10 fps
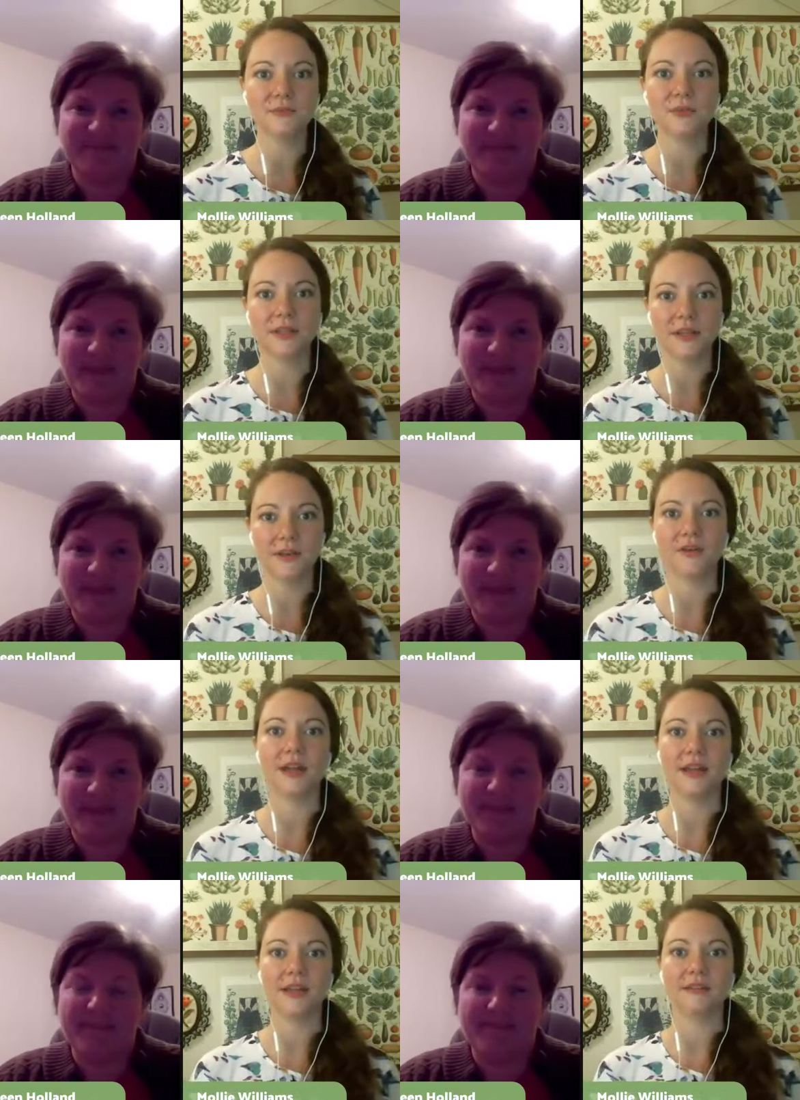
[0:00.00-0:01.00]
Speaker 1: is a really
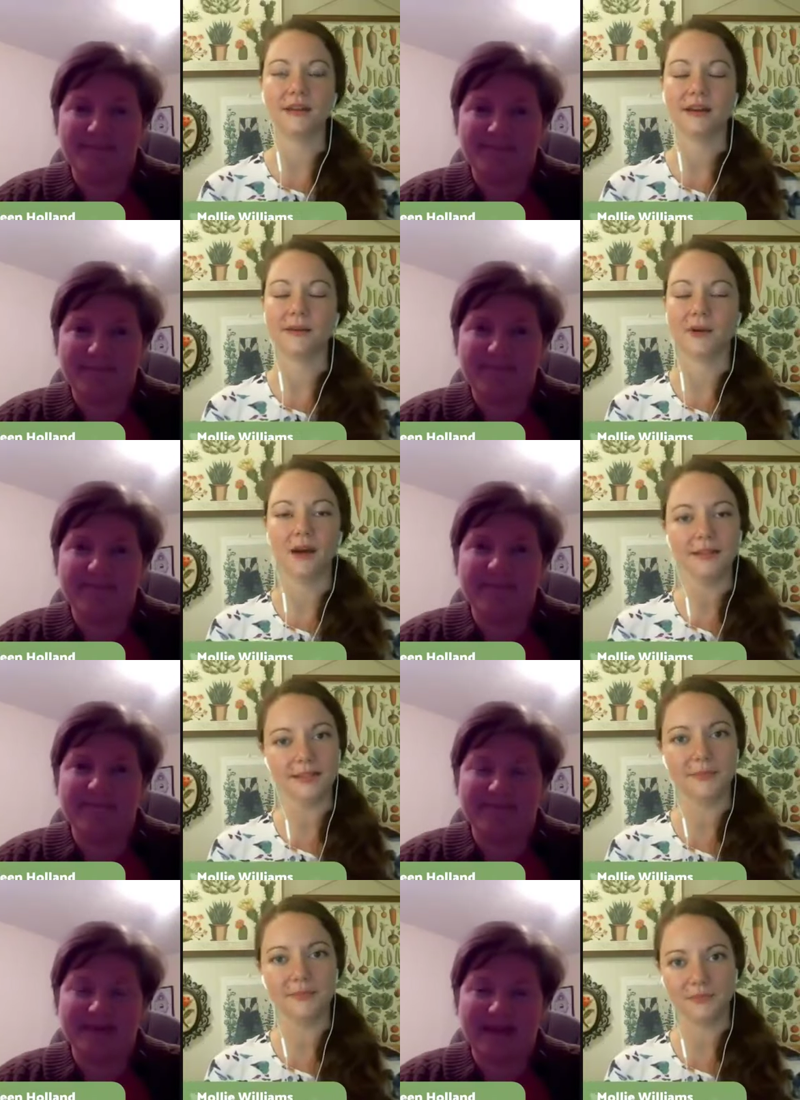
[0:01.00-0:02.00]
great um,
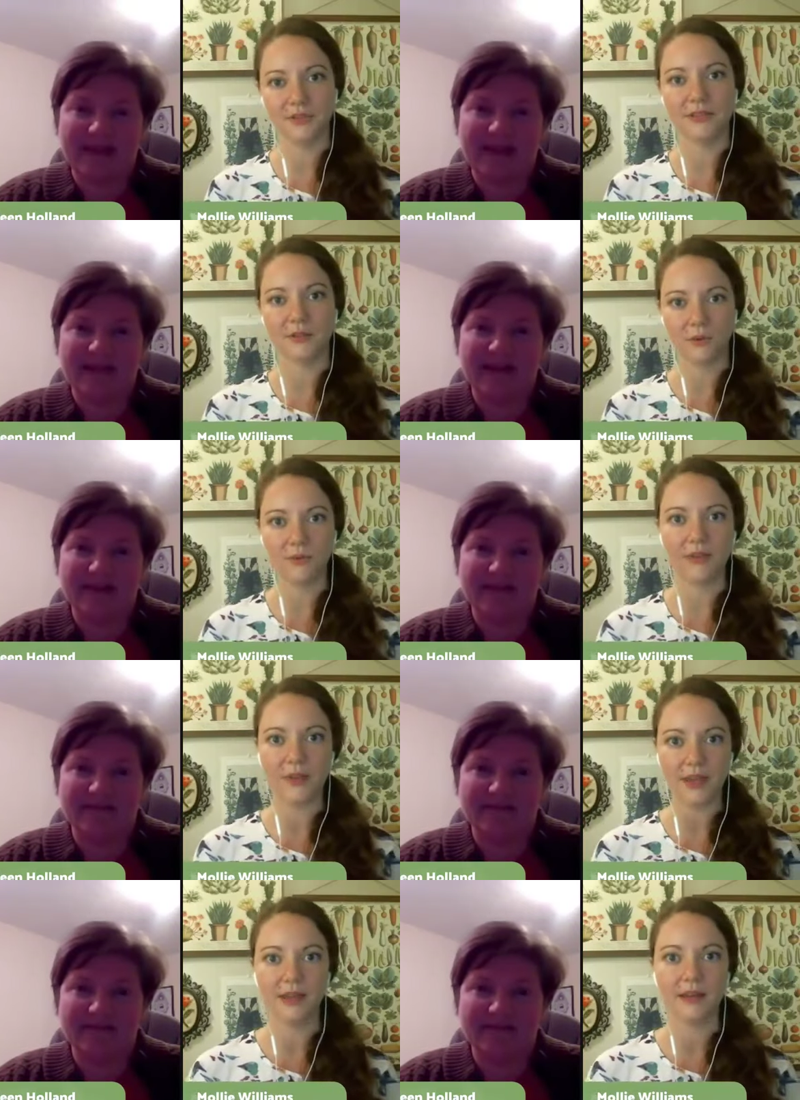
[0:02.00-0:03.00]
concept for this whole
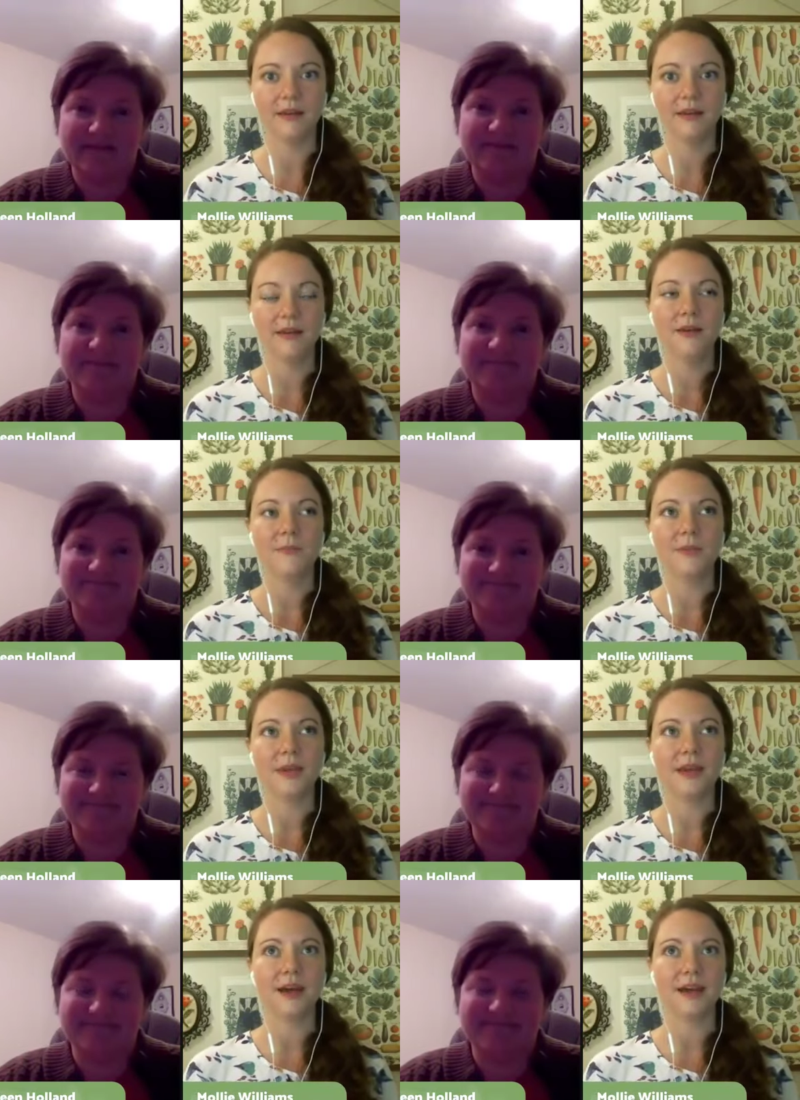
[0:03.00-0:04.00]
thing
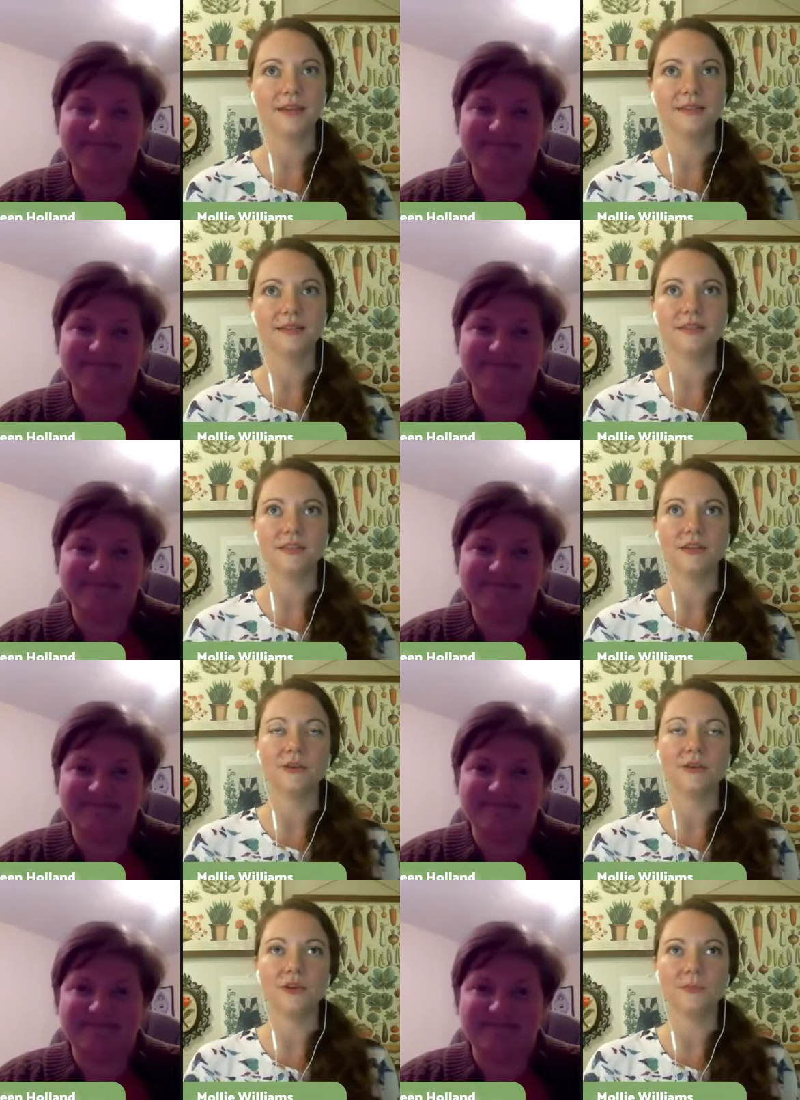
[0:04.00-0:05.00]
because, you
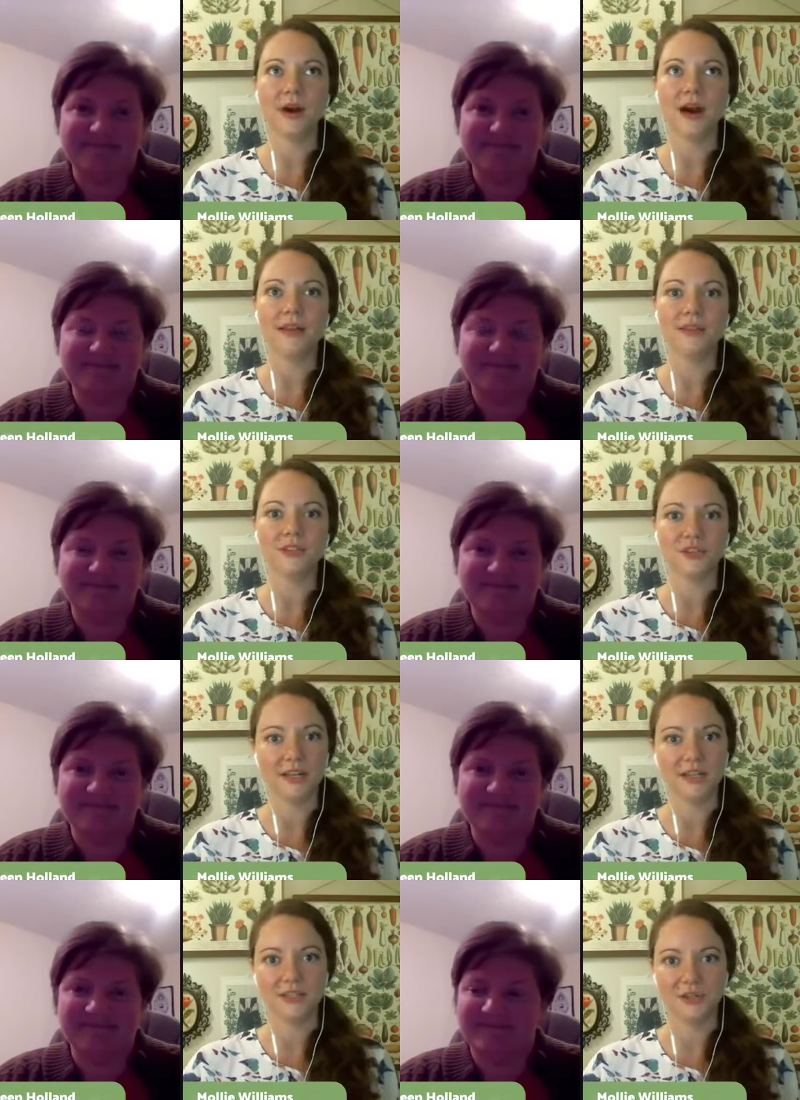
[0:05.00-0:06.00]
know, your body is
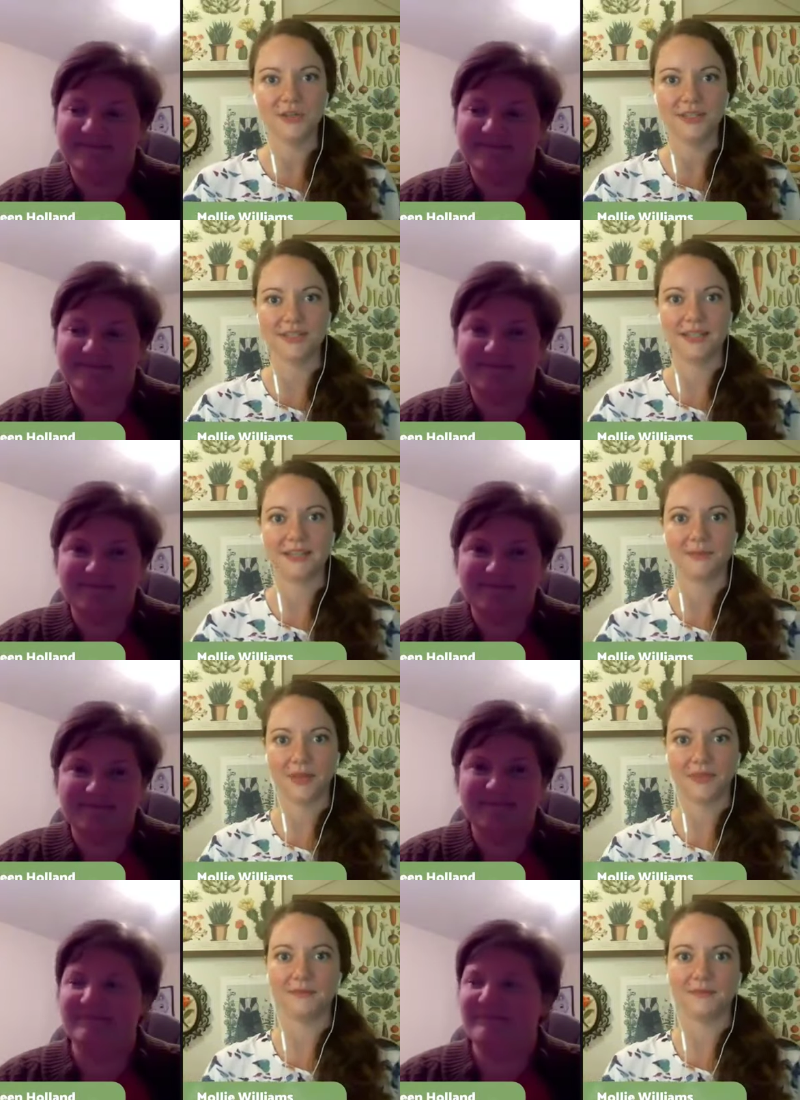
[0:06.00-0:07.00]
trying to do these things
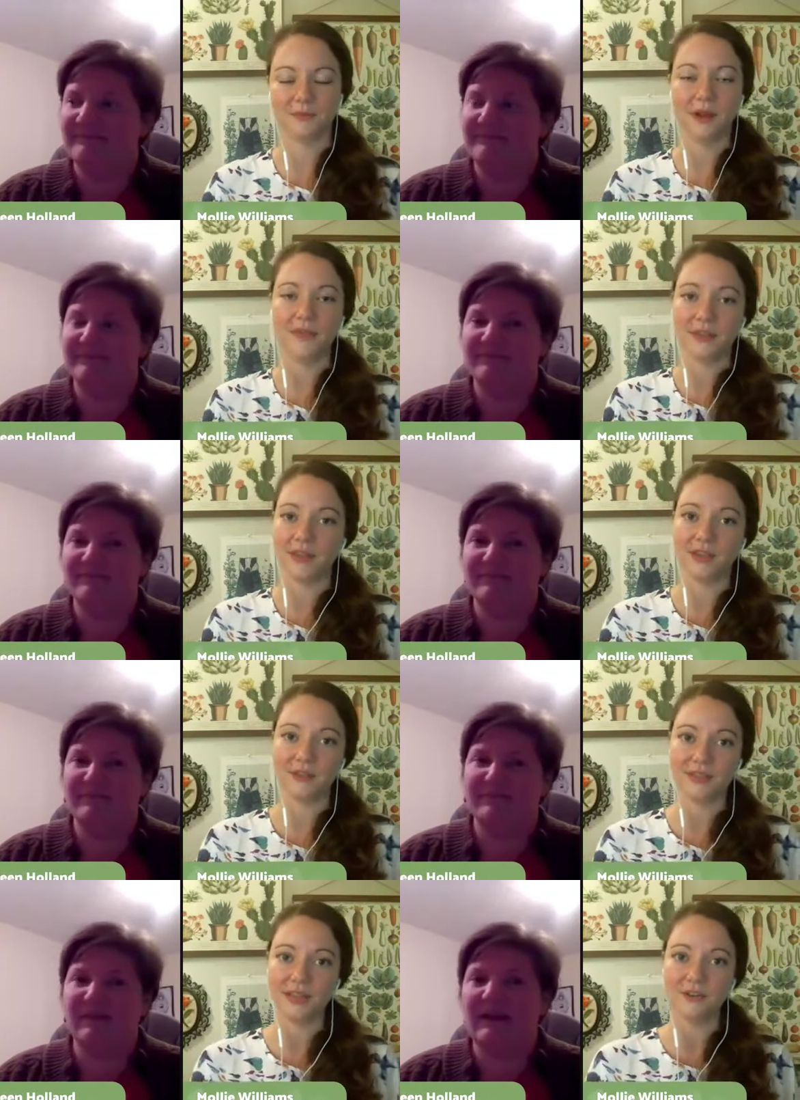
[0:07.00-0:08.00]
month after month. And like
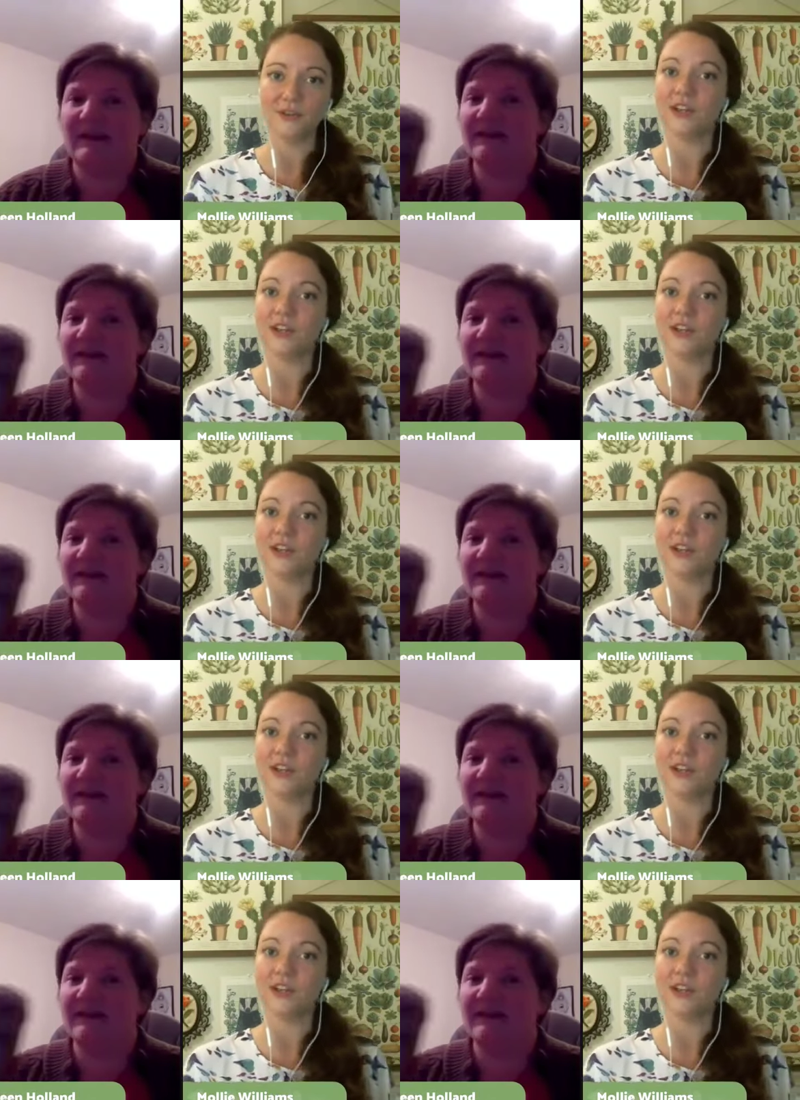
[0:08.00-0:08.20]
you said